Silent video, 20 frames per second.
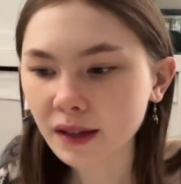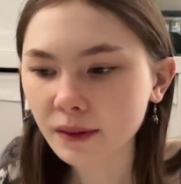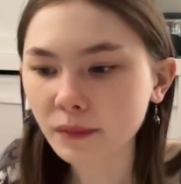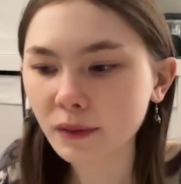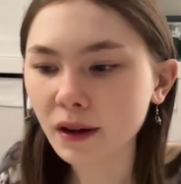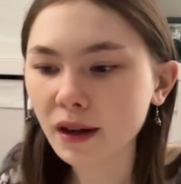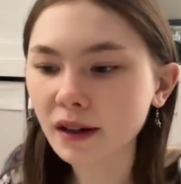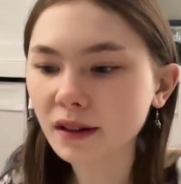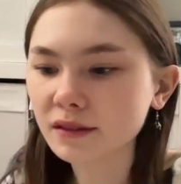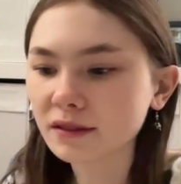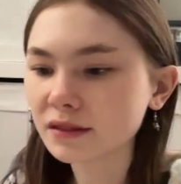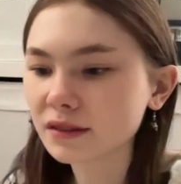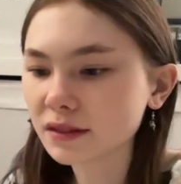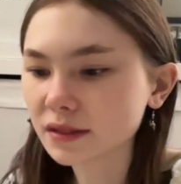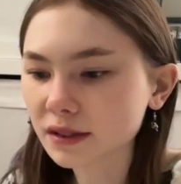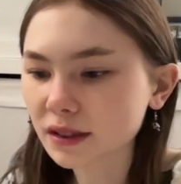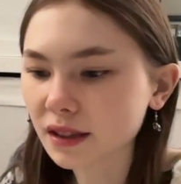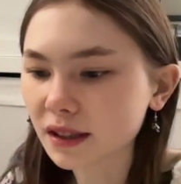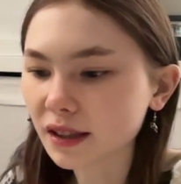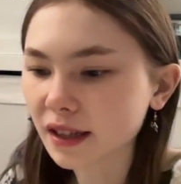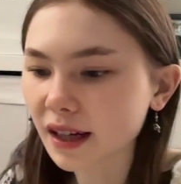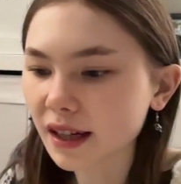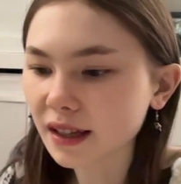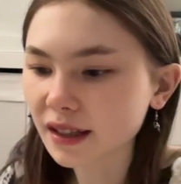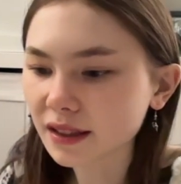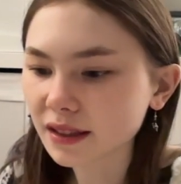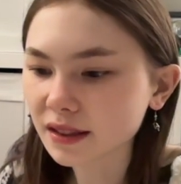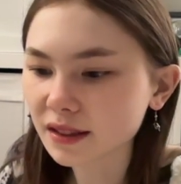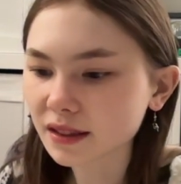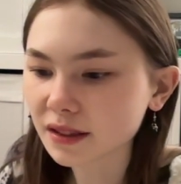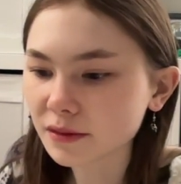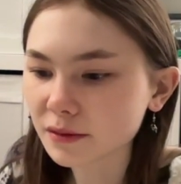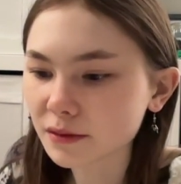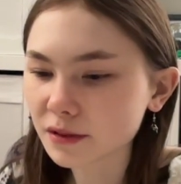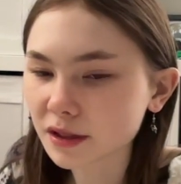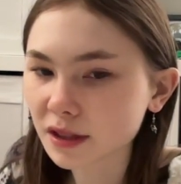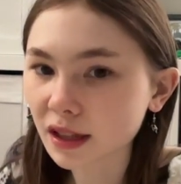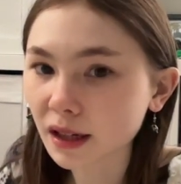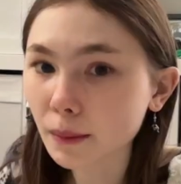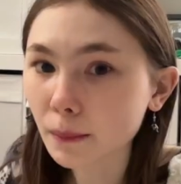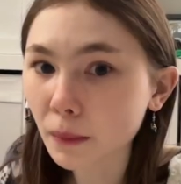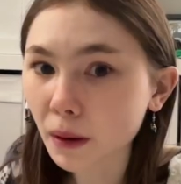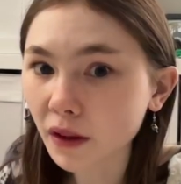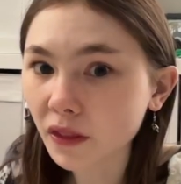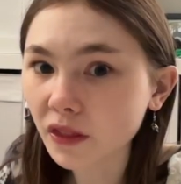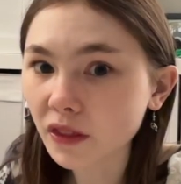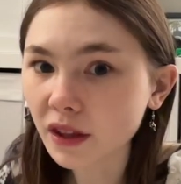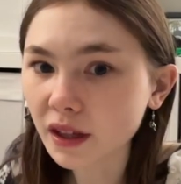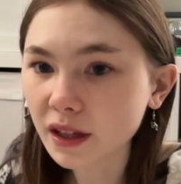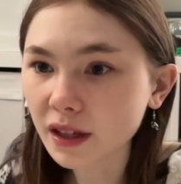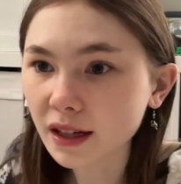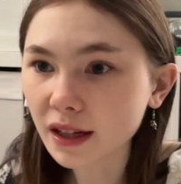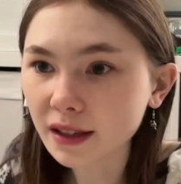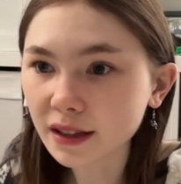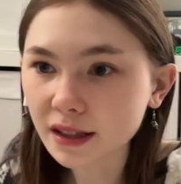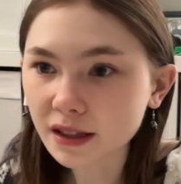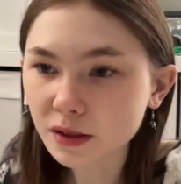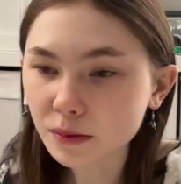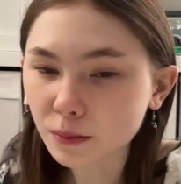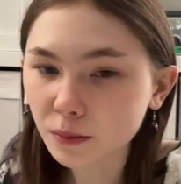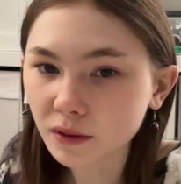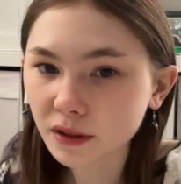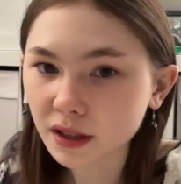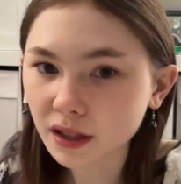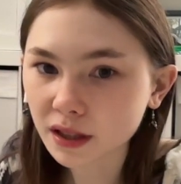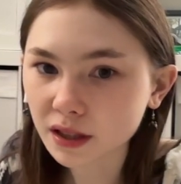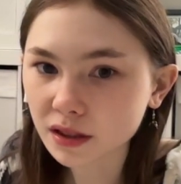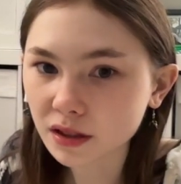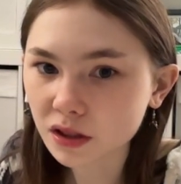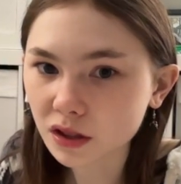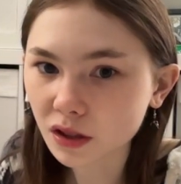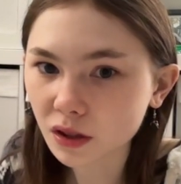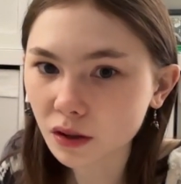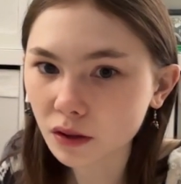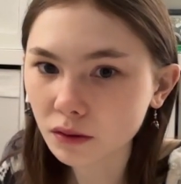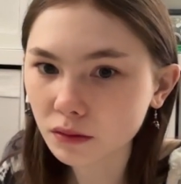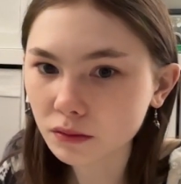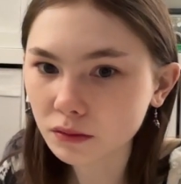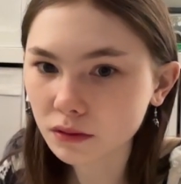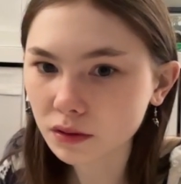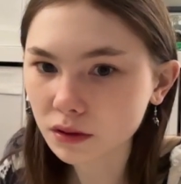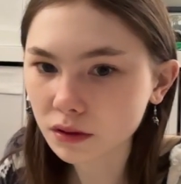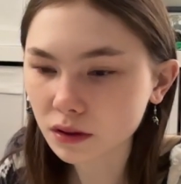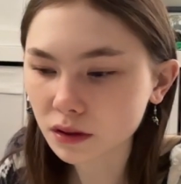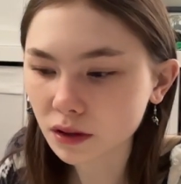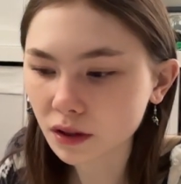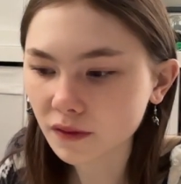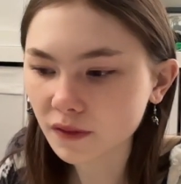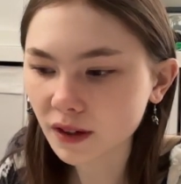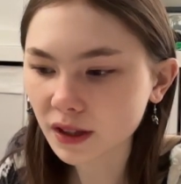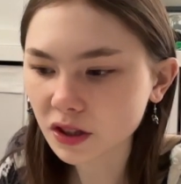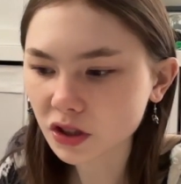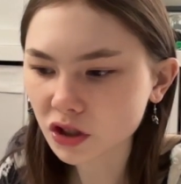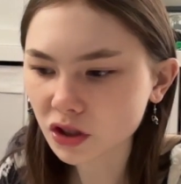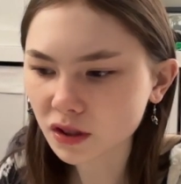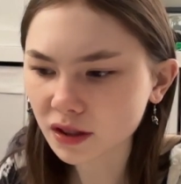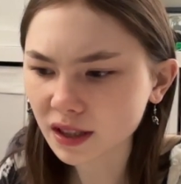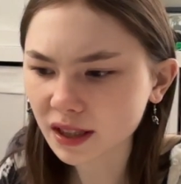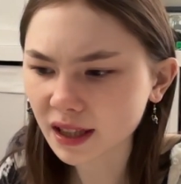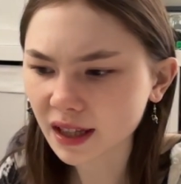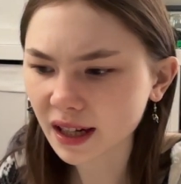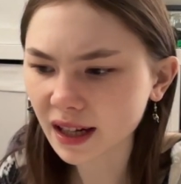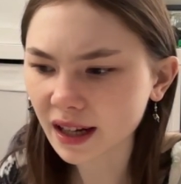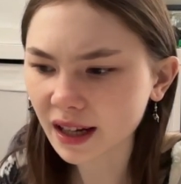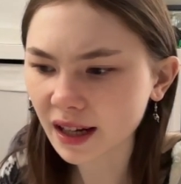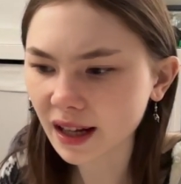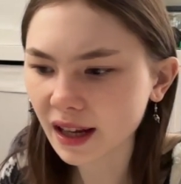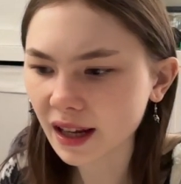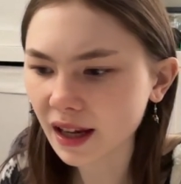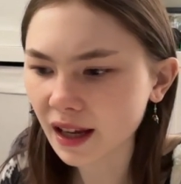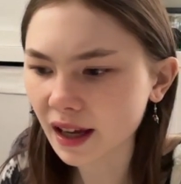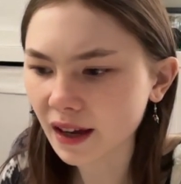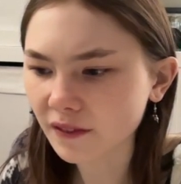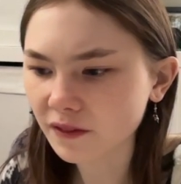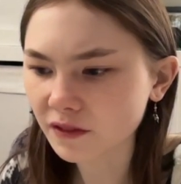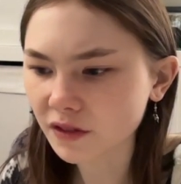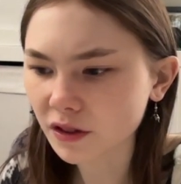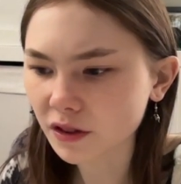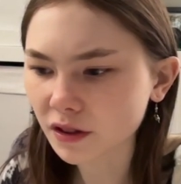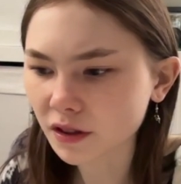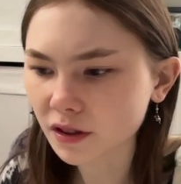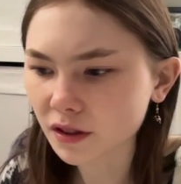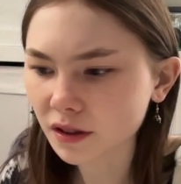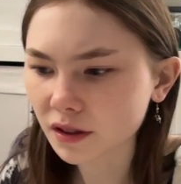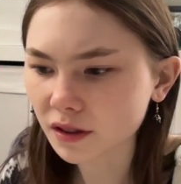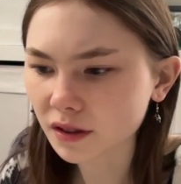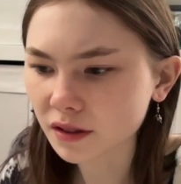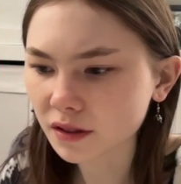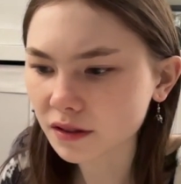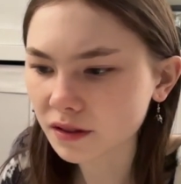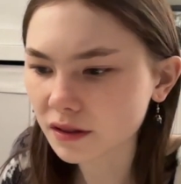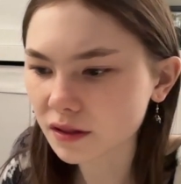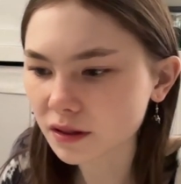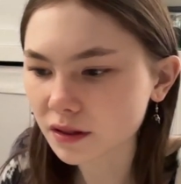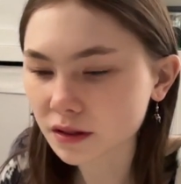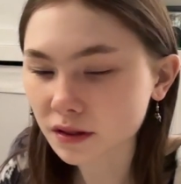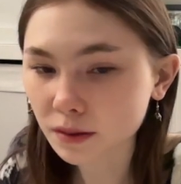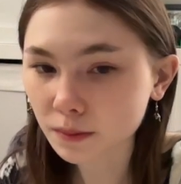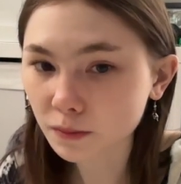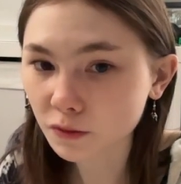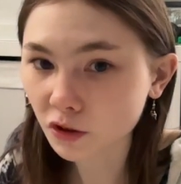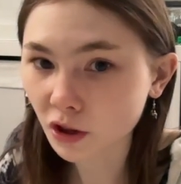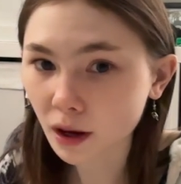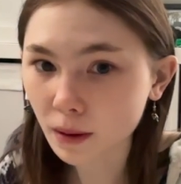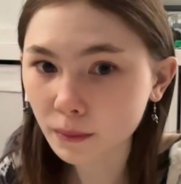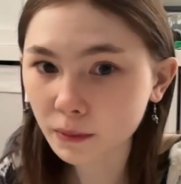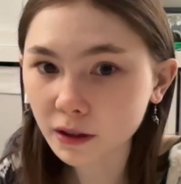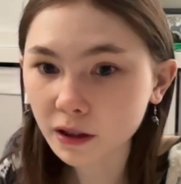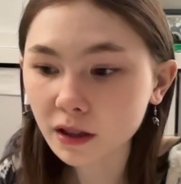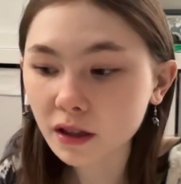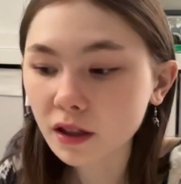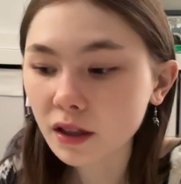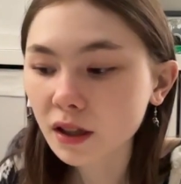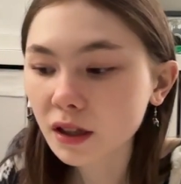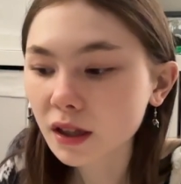Well, again, it was like a month in at this point, and so eventually, after some drama,